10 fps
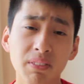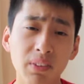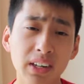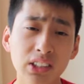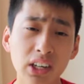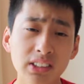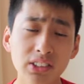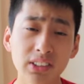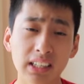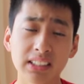But when I tried
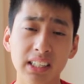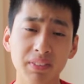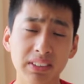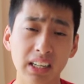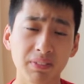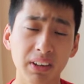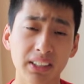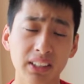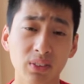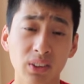doing that same exact
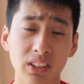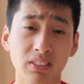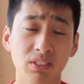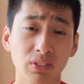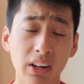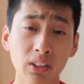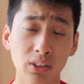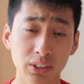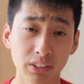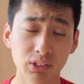method with regular
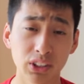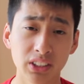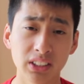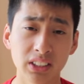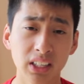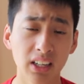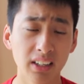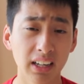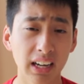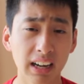cream cheese,
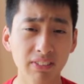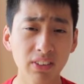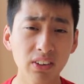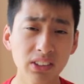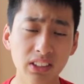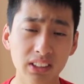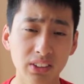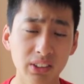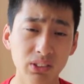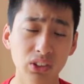at first like the
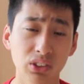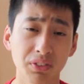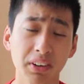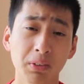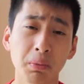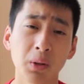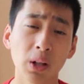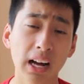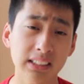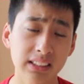cream cheese was very
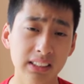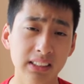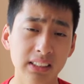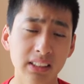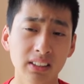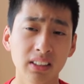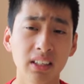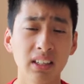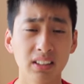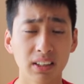plasticky.
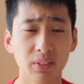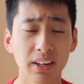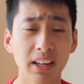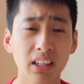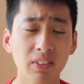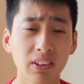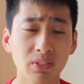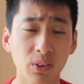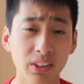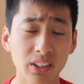Like what I hate
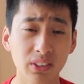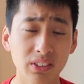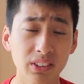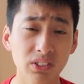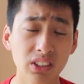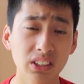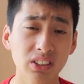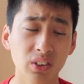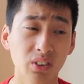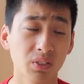about working with cream
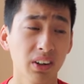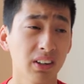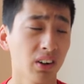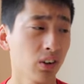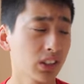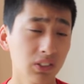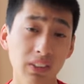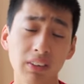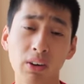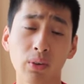cheese, or what irks
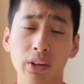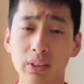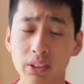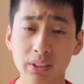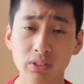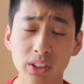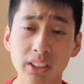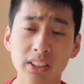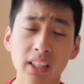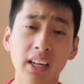me about working with cream
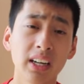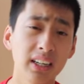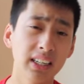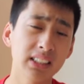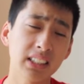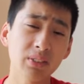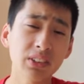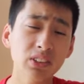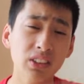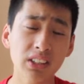cheese, it's that
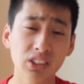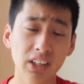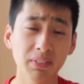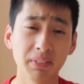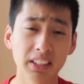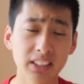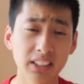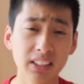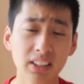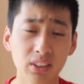when you're like trying to mix
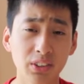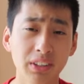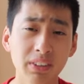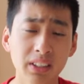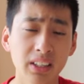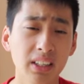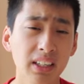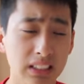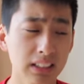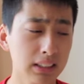it or cream it,
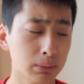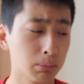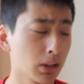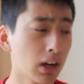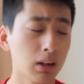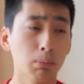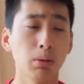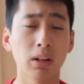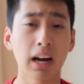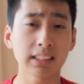it's like this block of
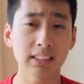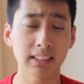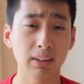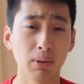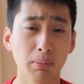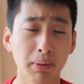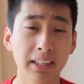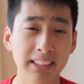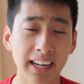plastic that won't break